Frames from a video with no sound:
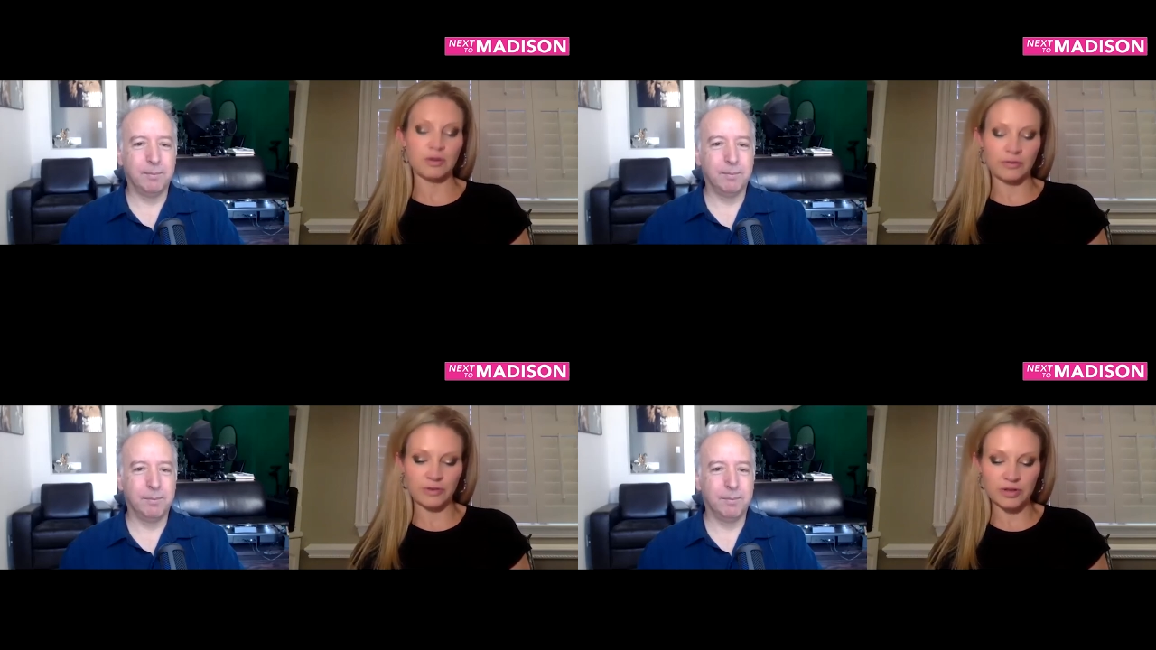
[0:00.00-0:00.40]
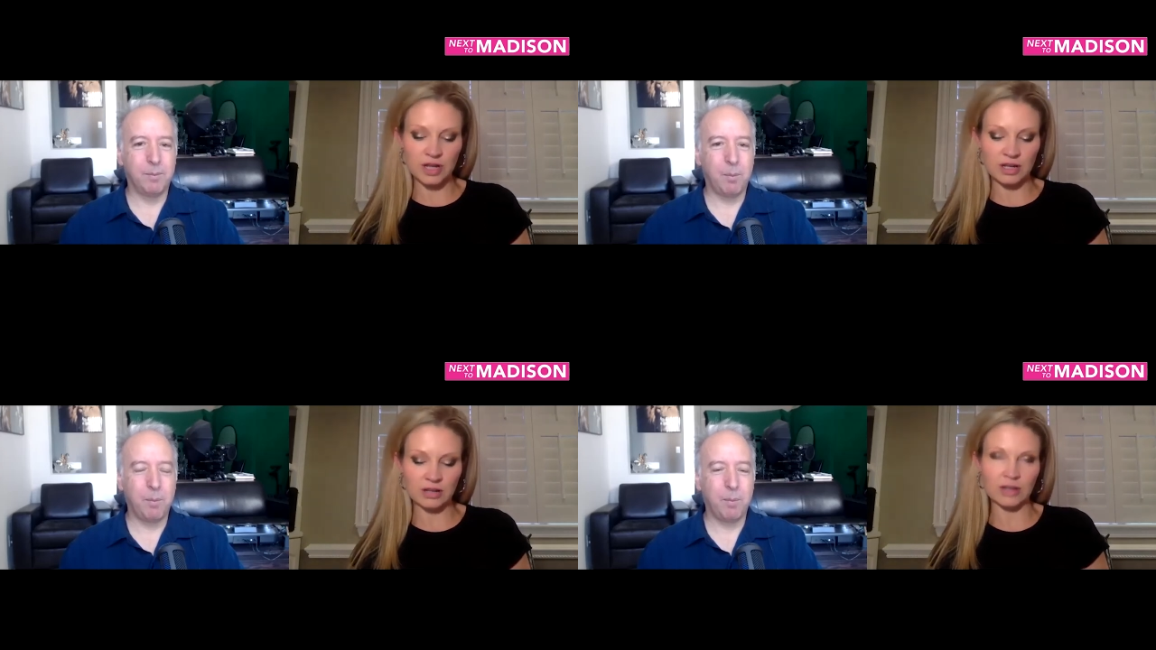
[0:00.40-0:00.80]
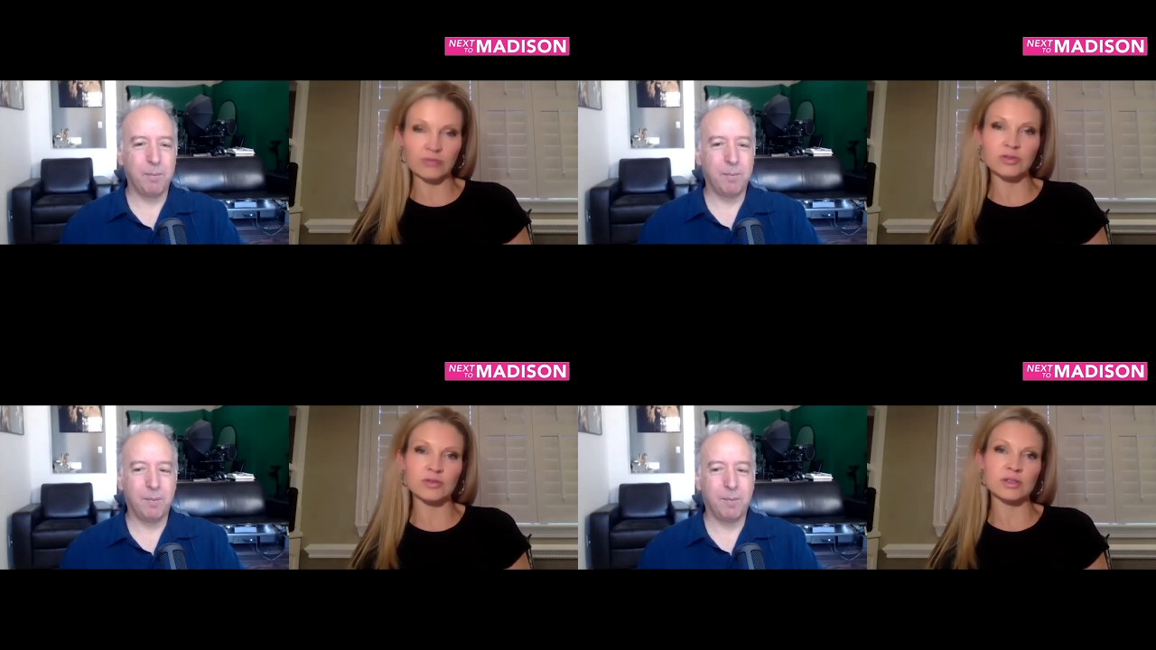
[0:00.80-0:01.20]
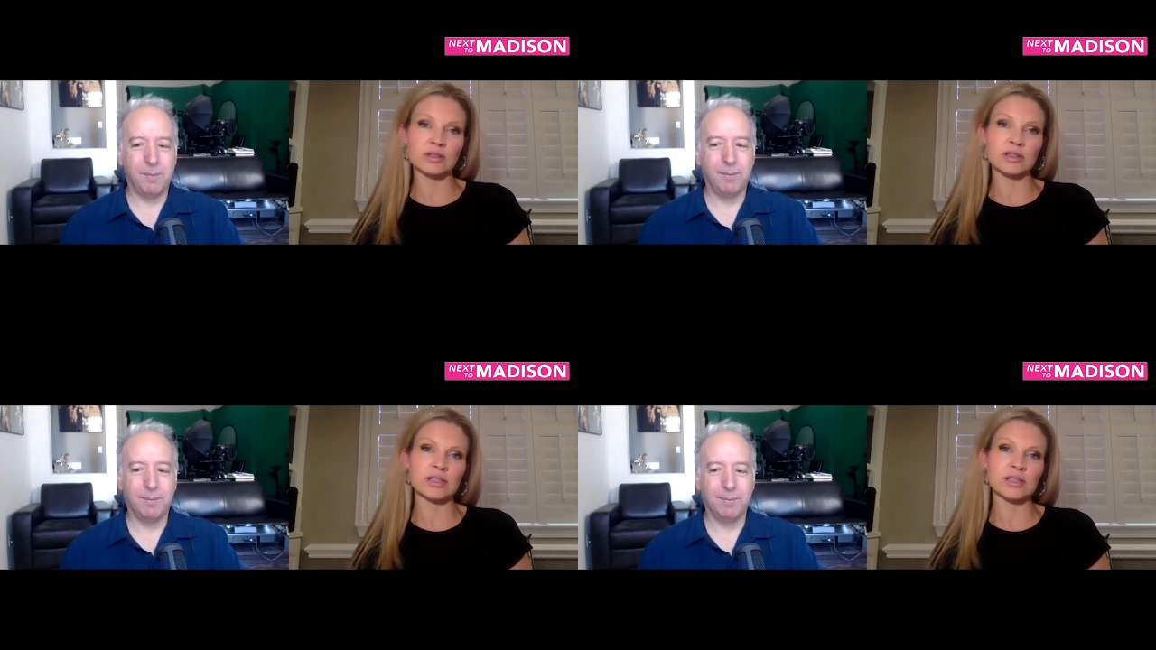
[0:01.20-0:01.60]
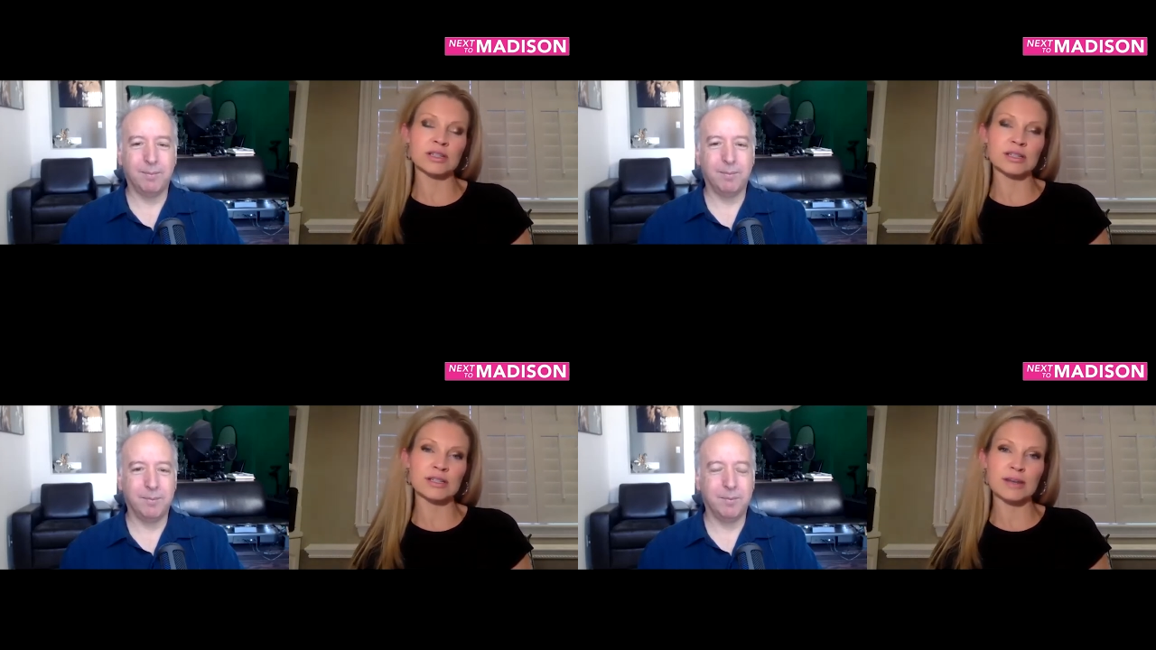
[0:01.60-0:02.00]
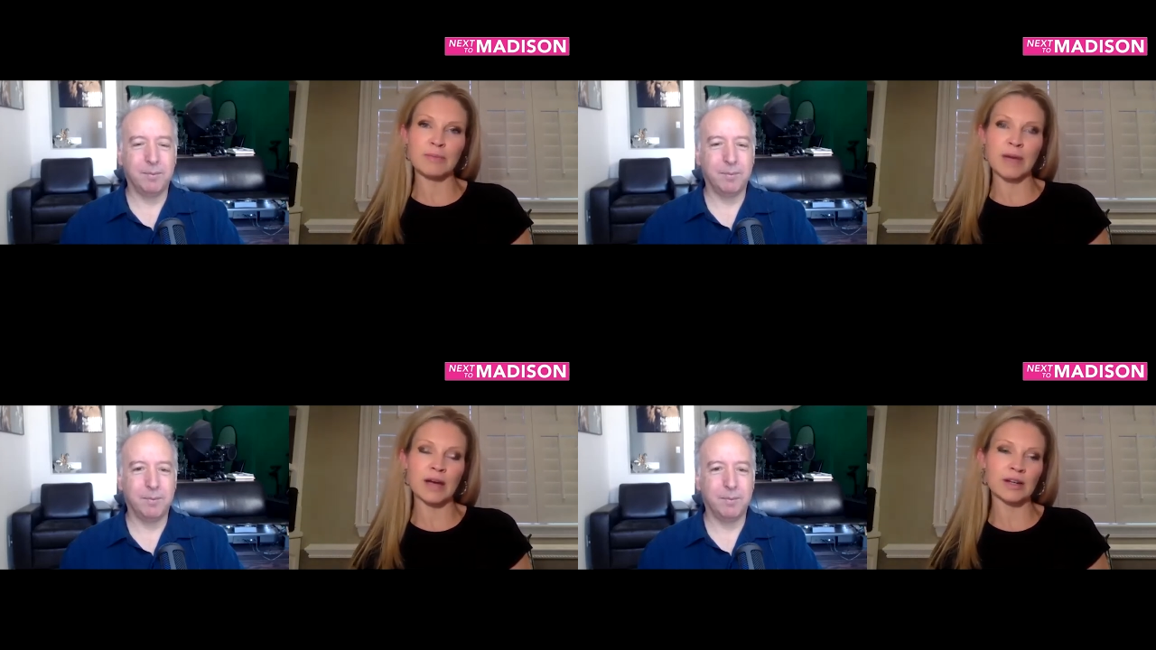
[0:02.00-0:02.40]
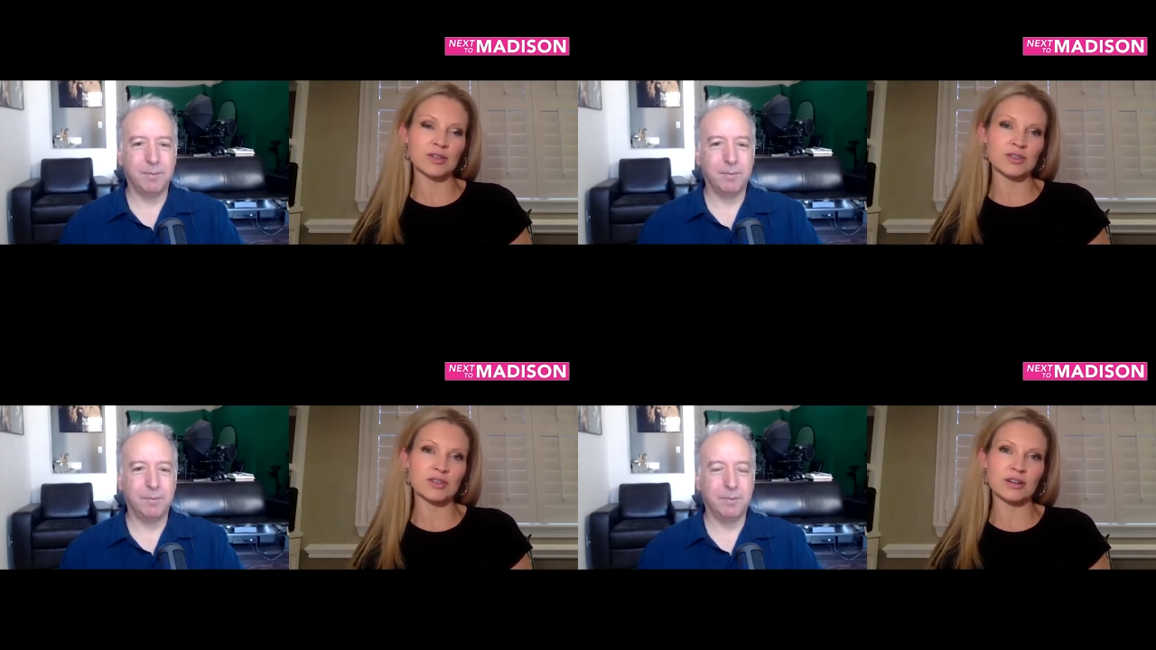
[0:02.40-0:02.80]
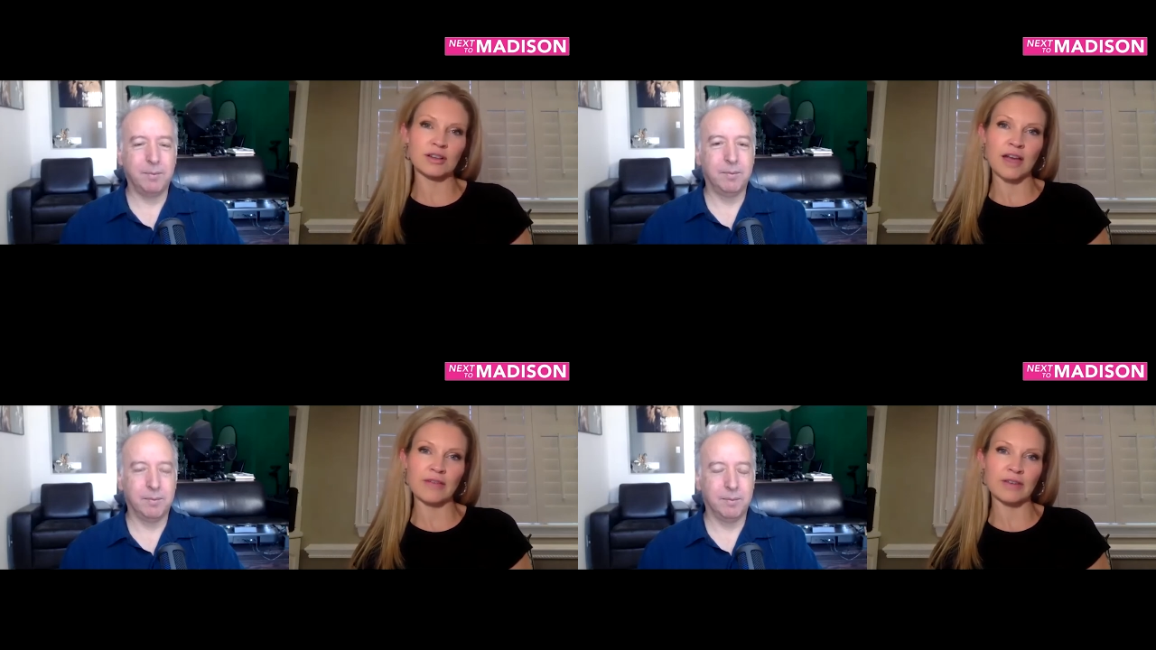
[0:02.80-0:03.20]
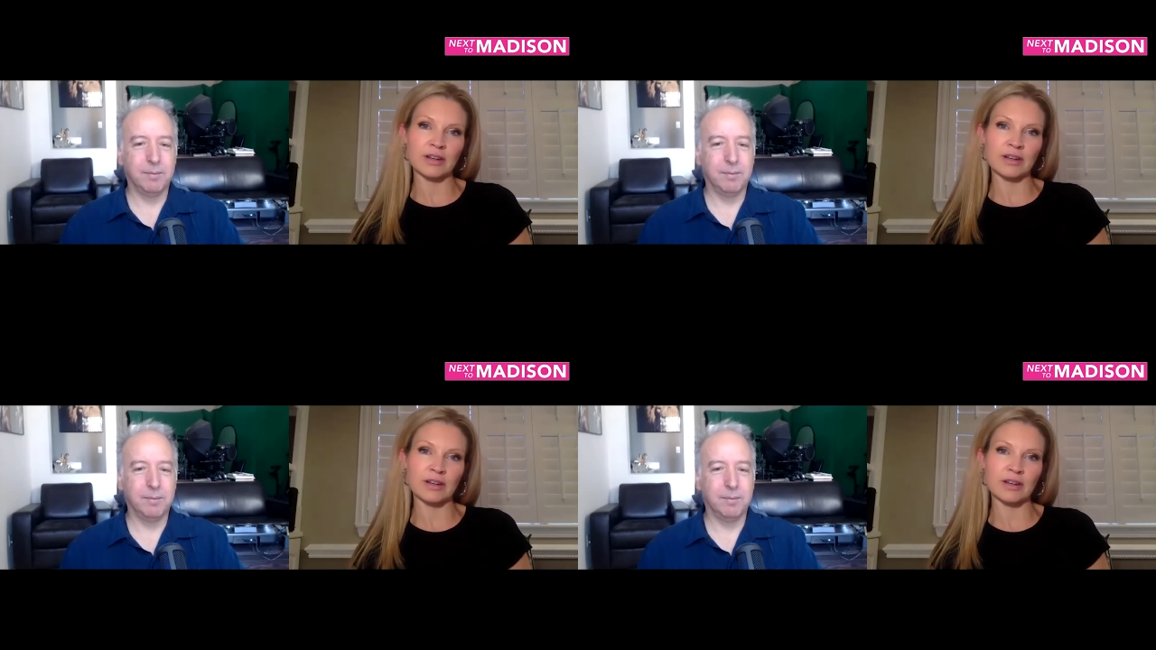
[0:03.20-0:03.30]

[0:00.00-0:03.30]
Speaker 1: if you're taking life too seriously, to step back and just start laughing.